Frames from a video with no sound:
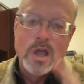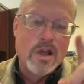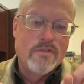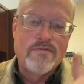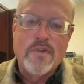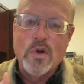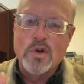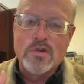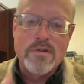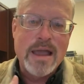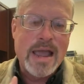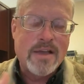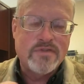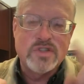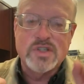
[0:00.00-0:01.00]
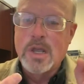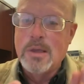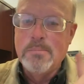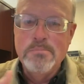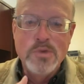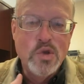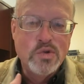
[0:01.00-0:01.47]
photographs,
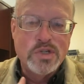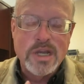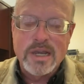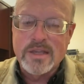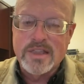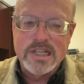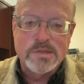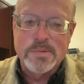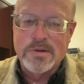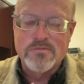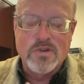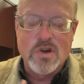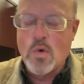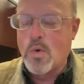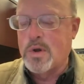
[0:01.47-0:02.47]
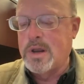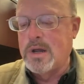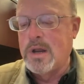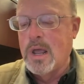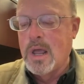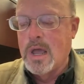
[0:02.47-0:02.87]
music that's been recorded